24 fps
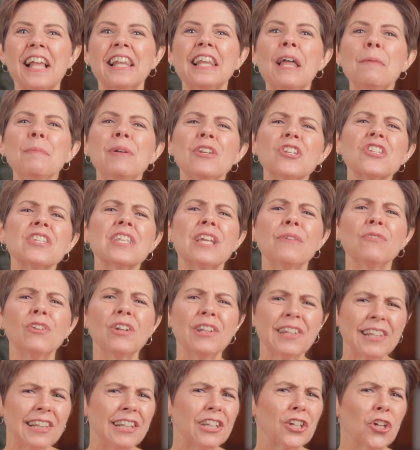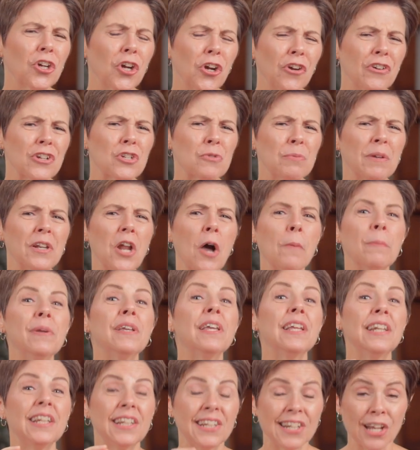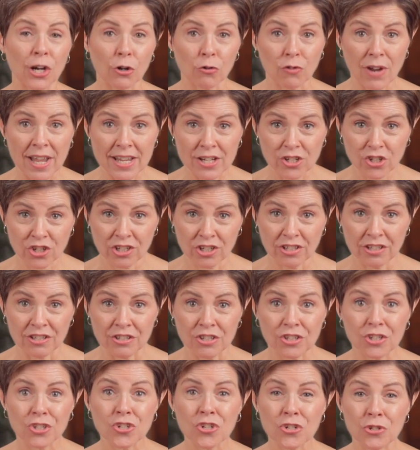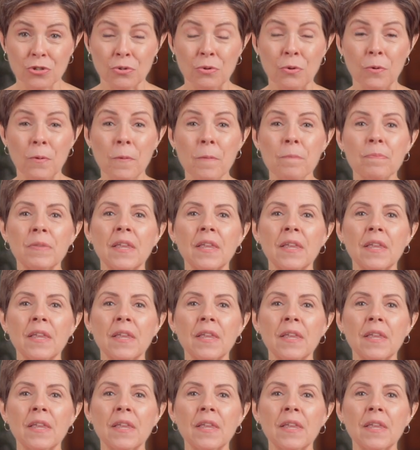Let me just give you a little encouragement on beginning narrations, too.